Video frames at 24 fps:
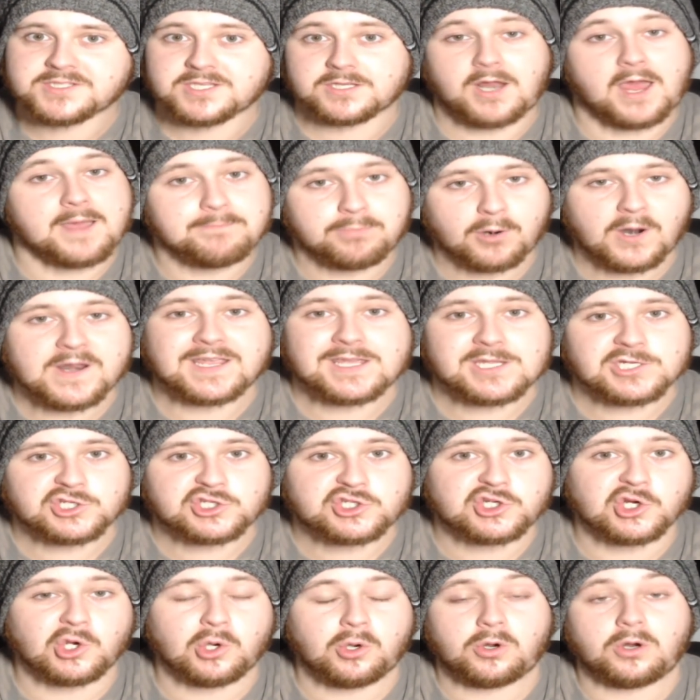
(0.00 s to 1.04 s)
and I break his
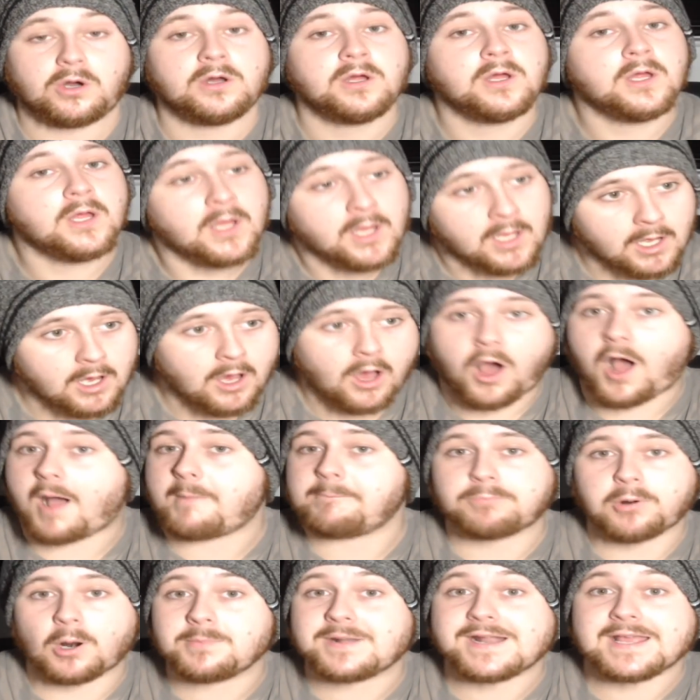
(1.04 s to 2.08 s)
jaw, I'm
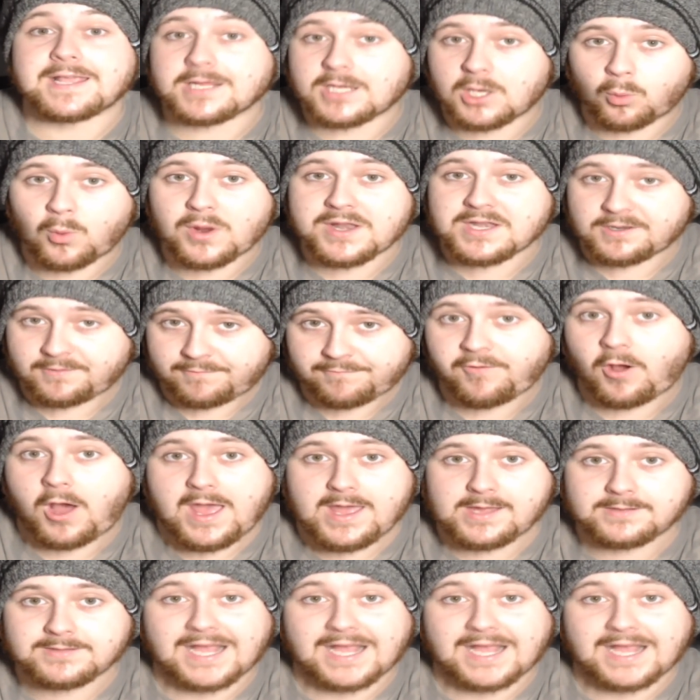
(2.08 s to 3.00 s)
probably going to win the fight.